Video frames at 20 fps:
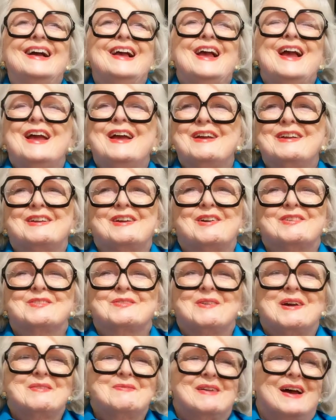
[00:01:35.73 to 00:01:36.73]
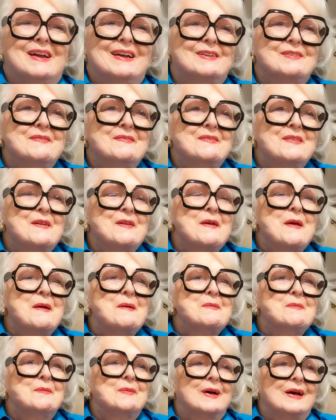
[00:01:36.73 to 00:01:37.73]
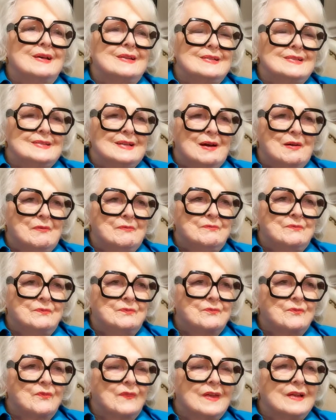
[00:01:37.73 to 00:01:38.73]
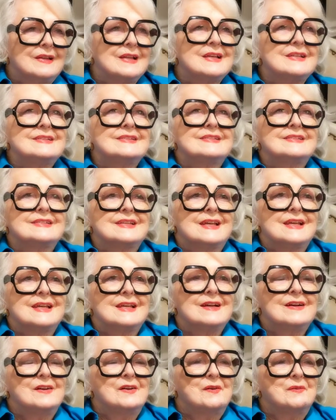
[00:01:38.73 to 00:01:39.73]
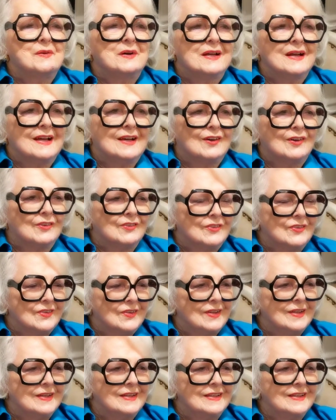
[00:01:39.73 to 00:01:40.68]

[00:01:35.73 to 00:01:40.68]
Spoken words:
It goes way back. But let's see, what else?